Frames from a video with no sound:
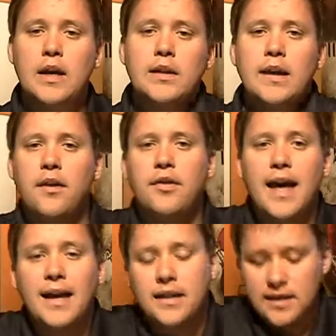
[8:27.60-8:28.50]
Now
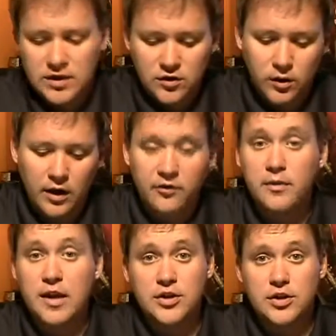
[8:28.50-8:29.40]
that is 12
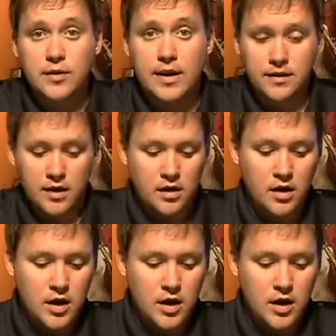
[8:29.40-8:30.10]
measures right there.